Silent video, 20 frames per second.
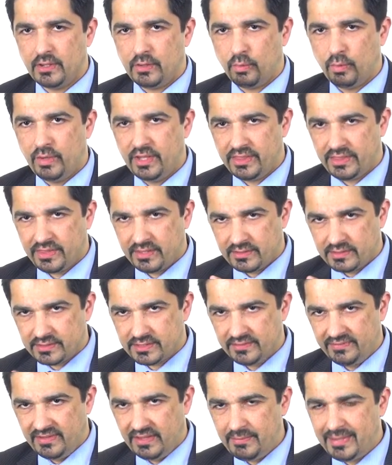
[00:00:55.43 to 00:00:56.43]
with
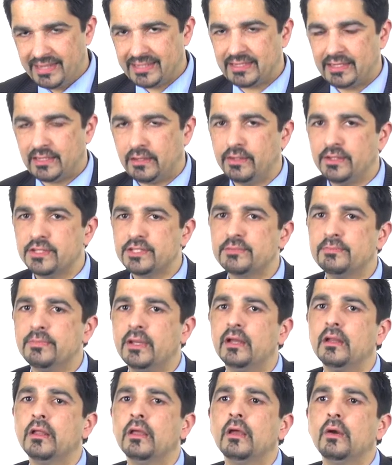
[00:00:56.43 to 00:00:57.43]
severe mental illness,
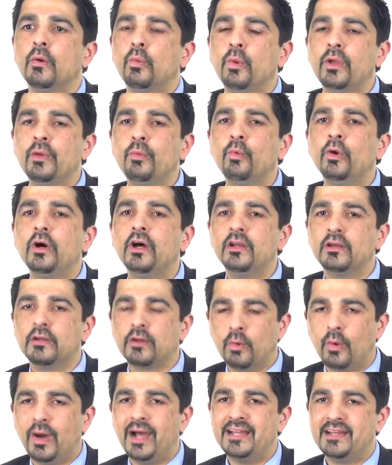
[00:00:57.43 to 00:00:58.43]
but we weren't
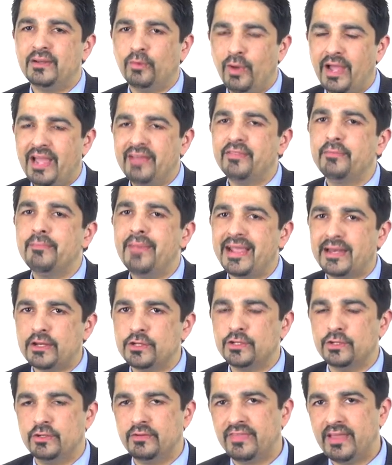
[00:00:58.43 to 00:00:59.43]
quite aware of the
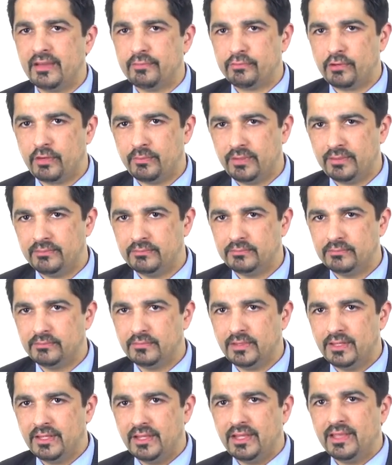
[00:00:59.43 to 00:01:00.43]
magnitude of that problem.
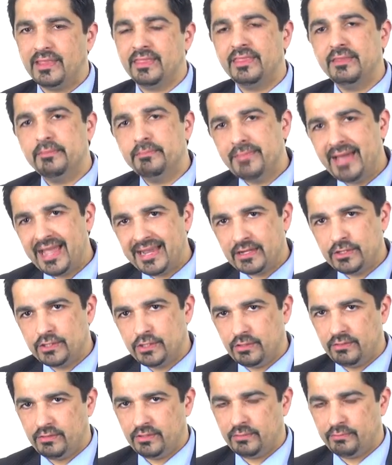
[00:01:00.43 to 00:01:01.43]
The magnitude of